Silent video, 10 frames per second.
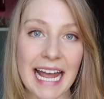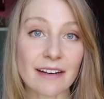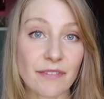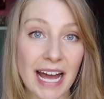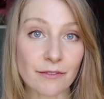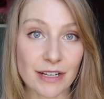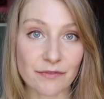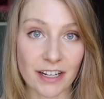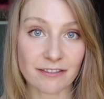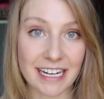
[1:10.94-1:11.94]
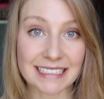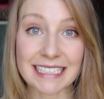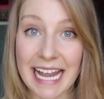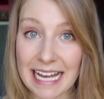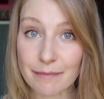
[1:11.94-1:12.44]
And VAT refund rates
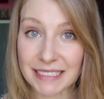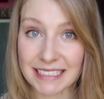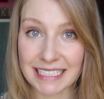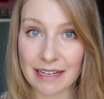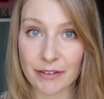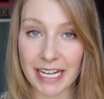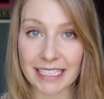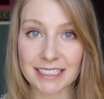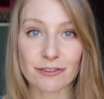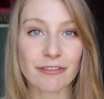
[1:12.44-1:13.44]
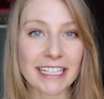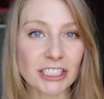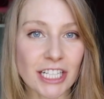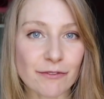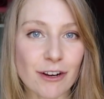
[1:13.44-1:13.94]
can be significant,
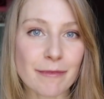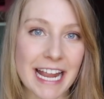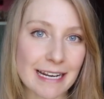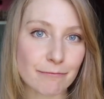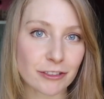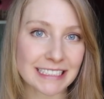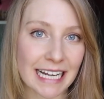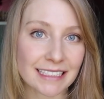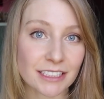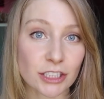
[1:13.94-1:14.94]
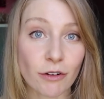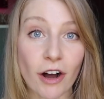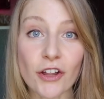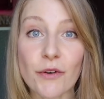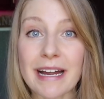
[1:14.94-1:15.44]
ranging from 8% to
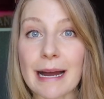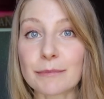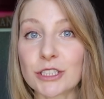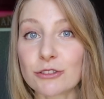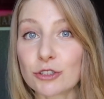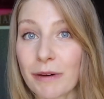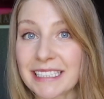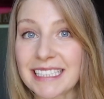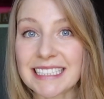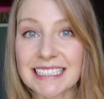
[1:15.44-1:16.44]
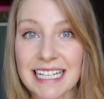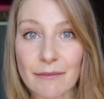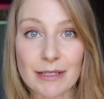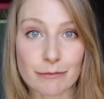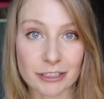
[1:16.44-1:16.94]
all the way up to
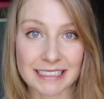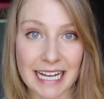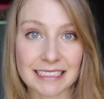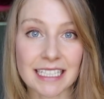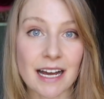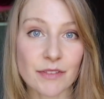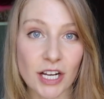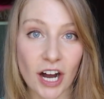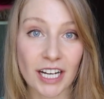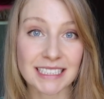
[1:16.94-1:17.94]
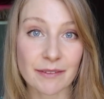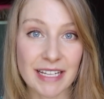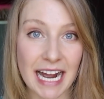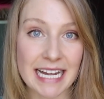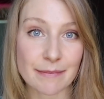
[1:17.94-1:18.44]
27% of the cost of
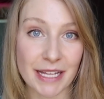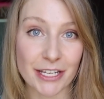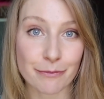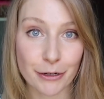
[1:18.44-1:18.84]
the item that you